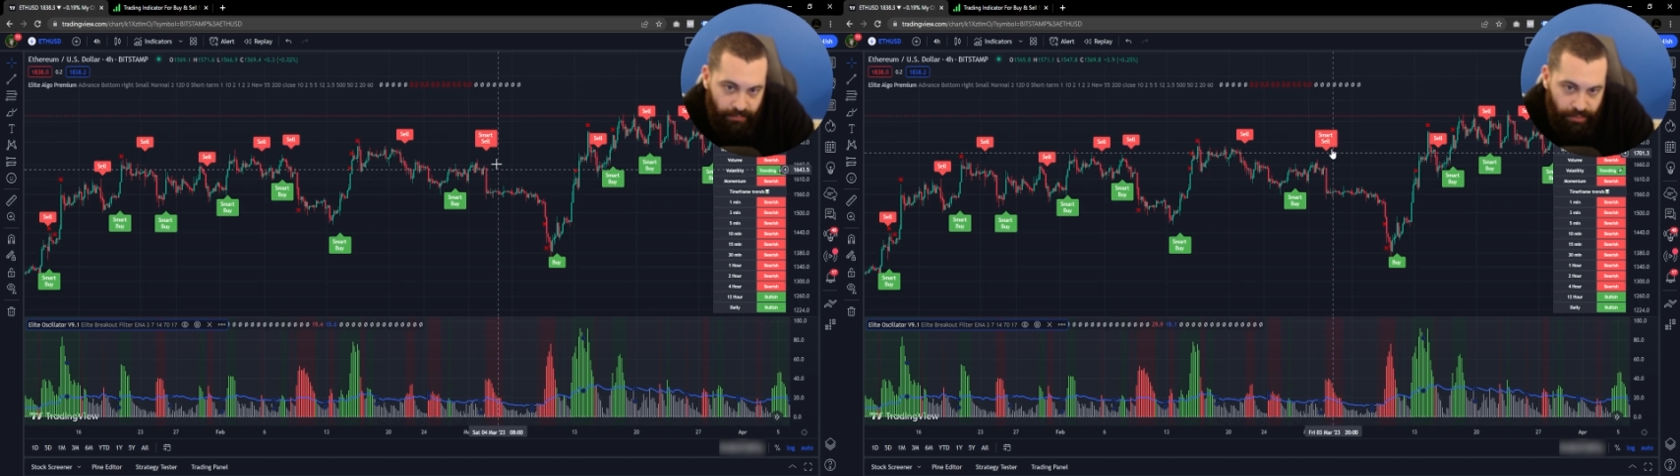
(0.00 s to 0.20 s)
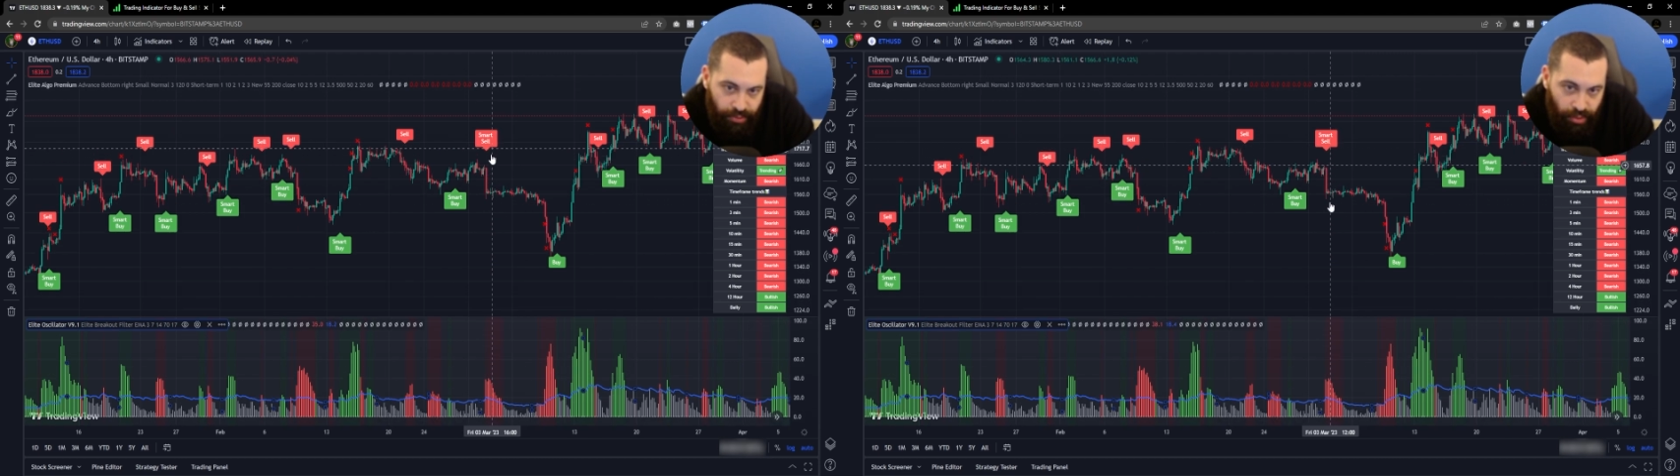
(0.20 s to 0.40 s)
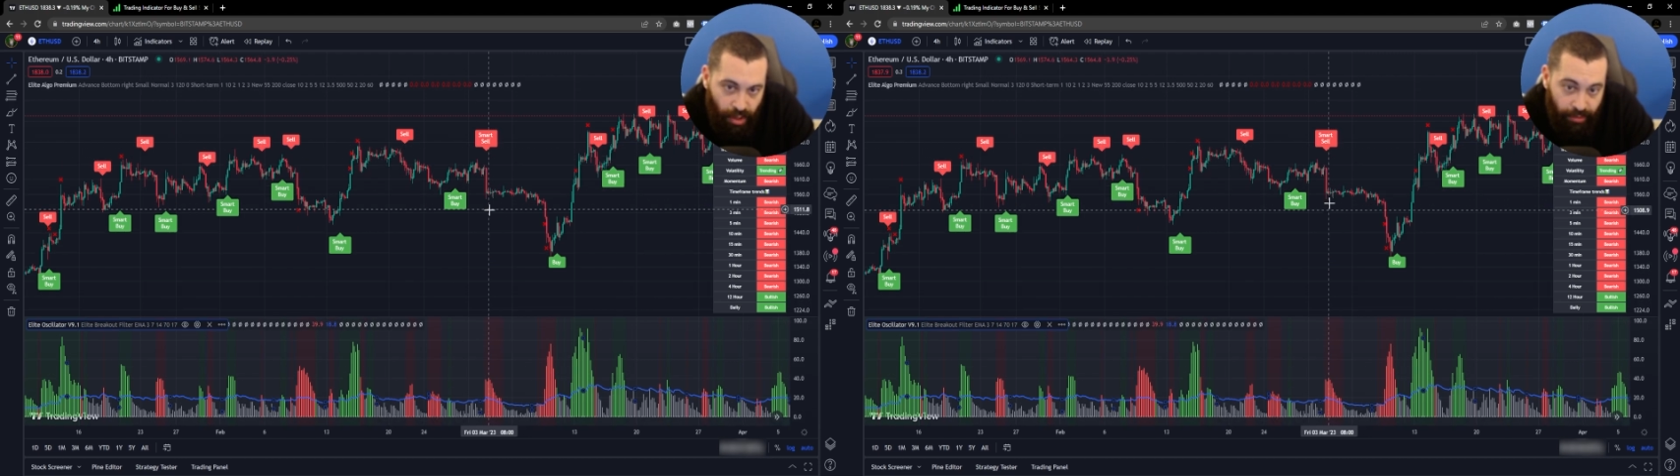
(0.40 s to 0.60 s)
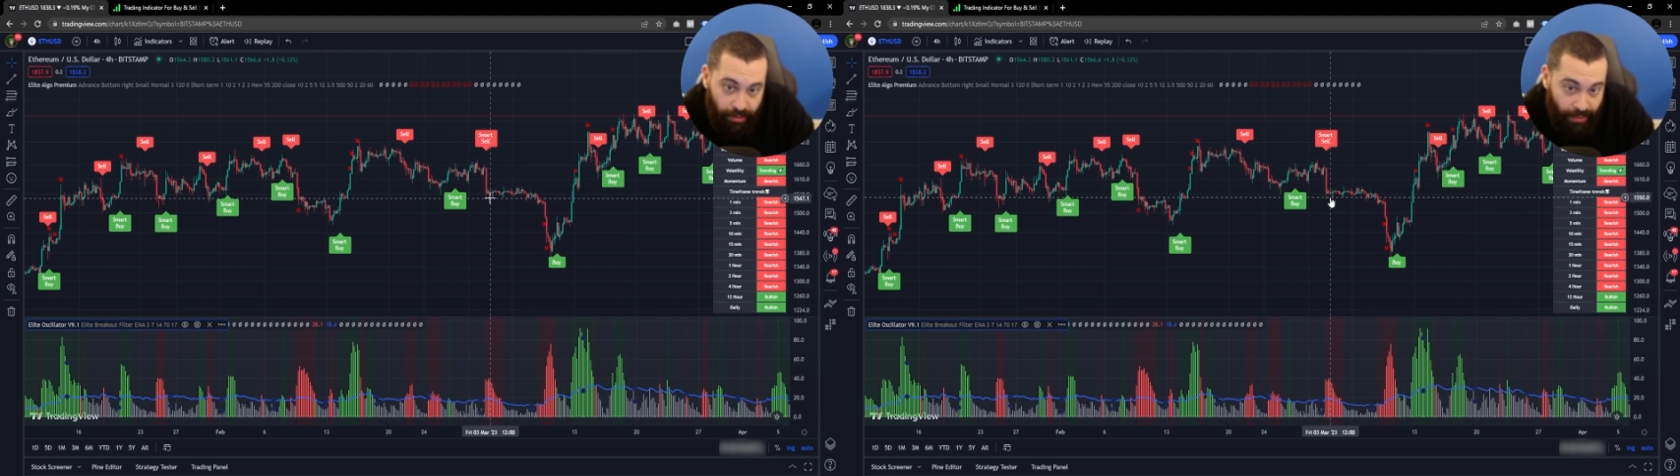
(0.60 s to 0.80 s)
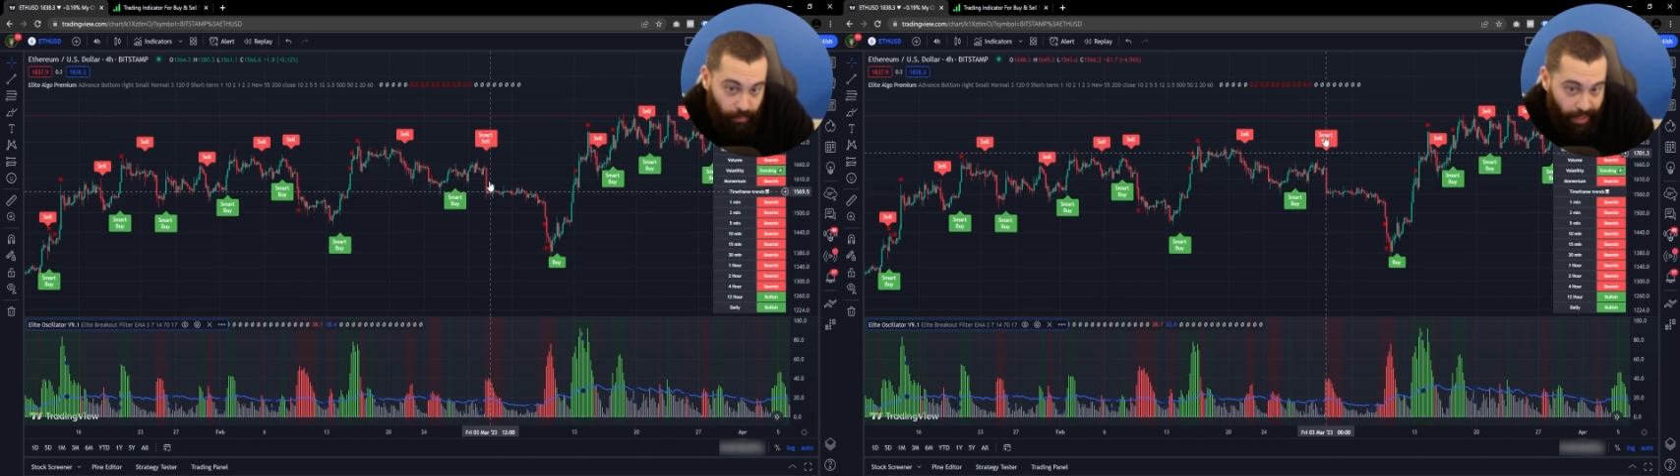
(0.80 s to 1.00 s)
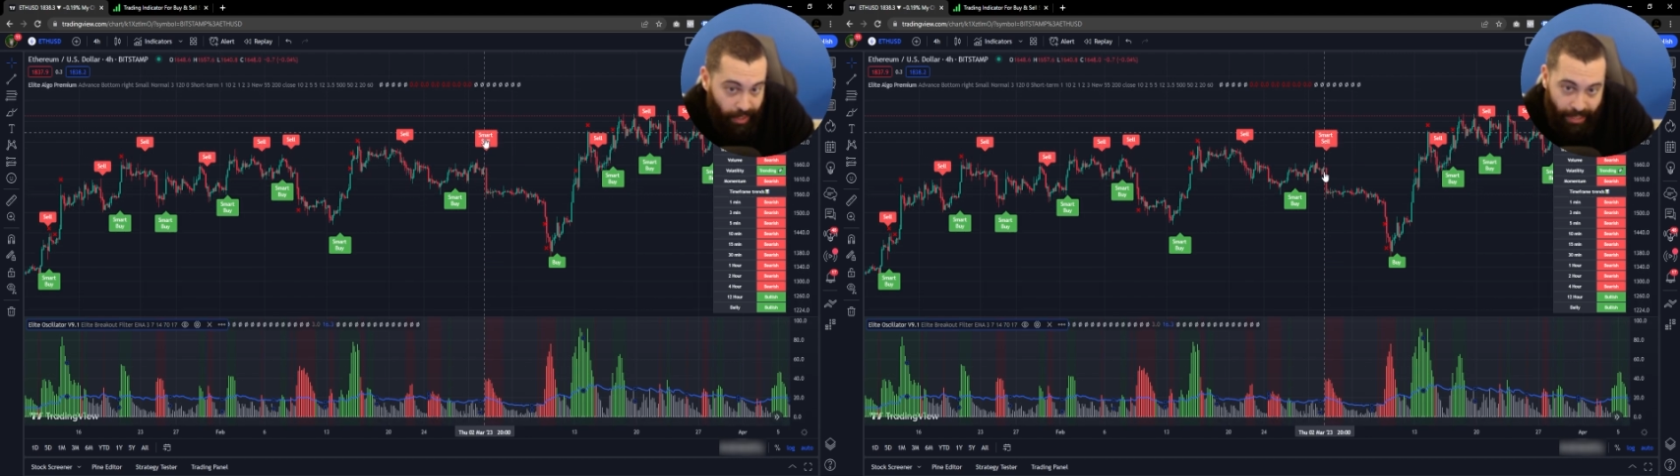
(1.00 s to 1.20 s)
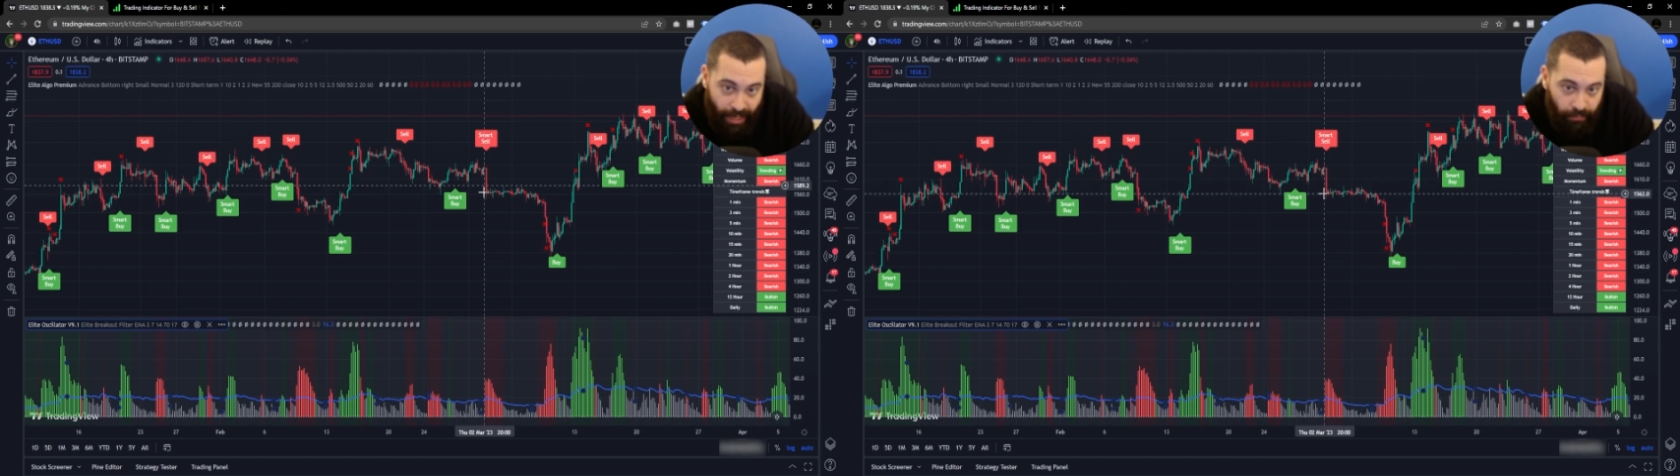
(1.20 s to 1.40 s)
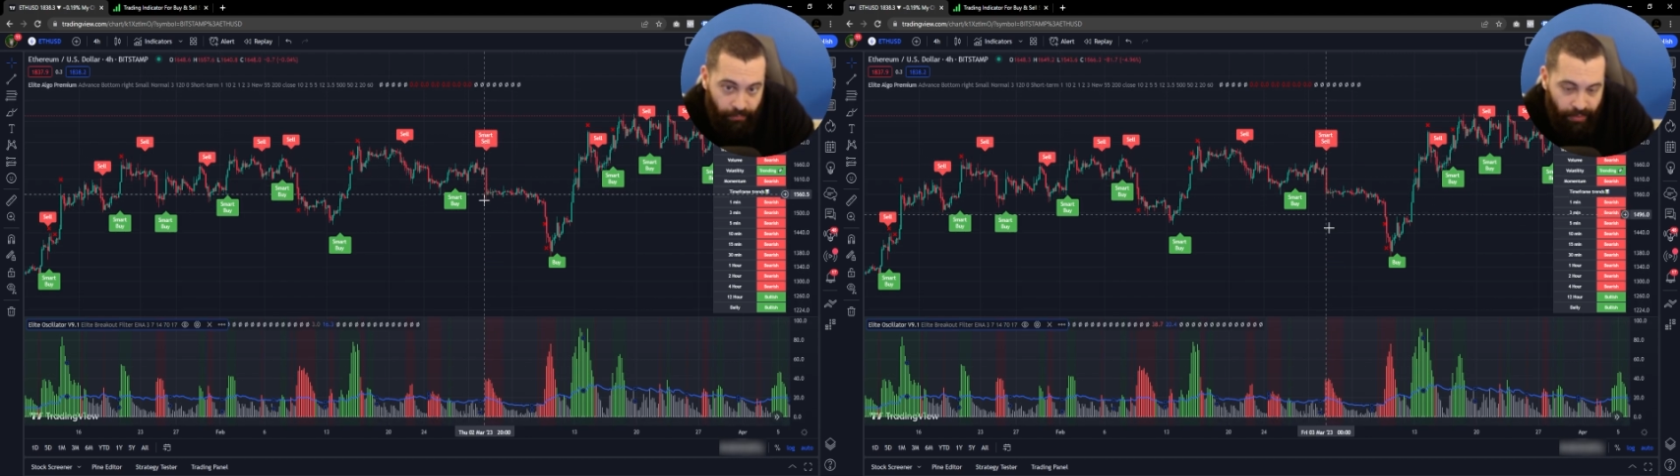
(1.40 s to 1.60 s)
Strong, it went
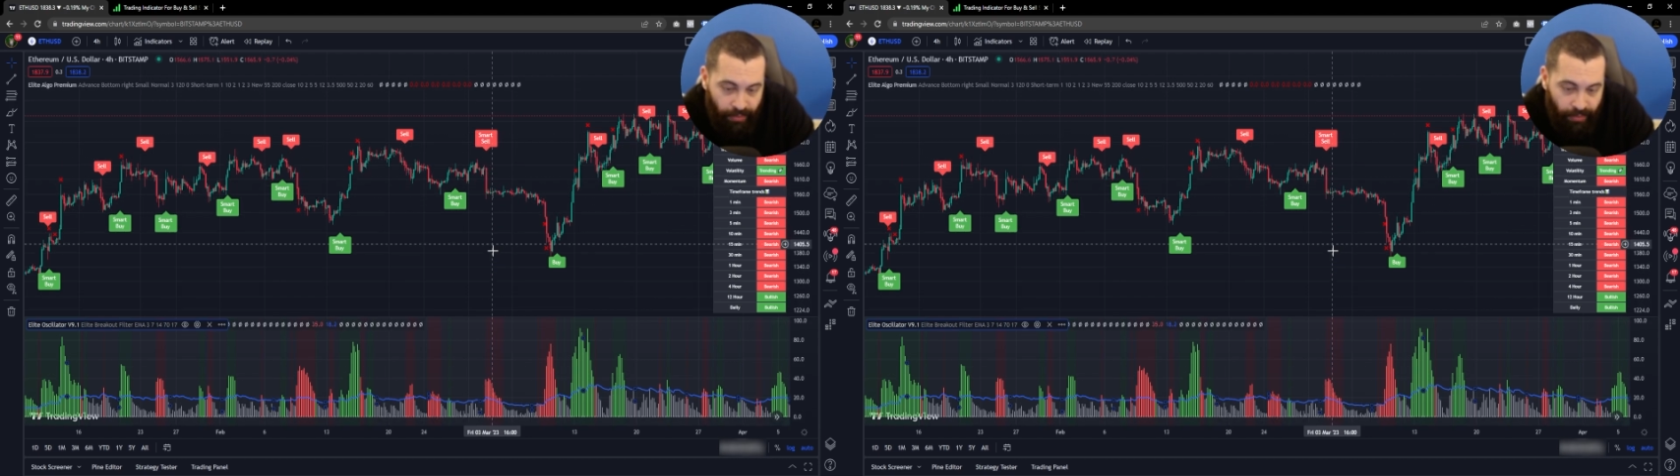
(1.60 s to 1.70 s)
down very,